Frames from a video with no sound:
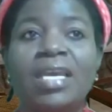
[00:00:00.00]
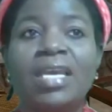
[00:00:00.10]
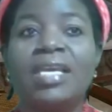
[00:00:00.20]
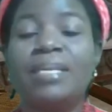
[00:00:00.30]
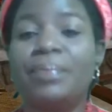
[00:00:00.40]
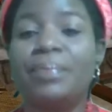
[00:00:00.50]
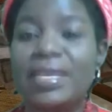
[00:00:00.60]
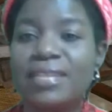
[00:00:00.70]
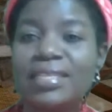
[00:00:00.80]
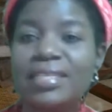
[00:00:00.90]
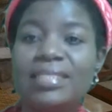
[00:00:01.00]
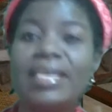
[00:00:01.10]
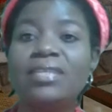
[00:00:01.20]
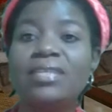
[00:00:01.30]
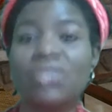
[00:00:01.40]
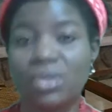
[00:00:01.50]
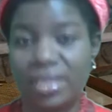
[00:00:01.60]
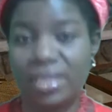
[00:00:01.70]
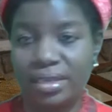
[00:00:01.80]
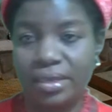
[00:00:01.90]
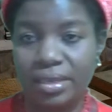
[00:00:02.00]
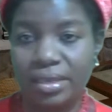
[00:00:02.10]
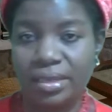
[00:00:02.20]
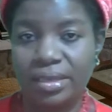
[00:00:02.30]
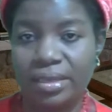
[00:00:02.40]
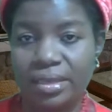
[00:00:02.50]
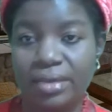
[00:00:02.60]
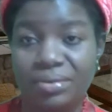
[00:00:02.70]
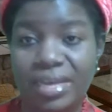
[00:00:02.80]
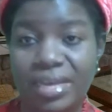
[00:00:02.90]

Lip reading: The present day Turkey, all right,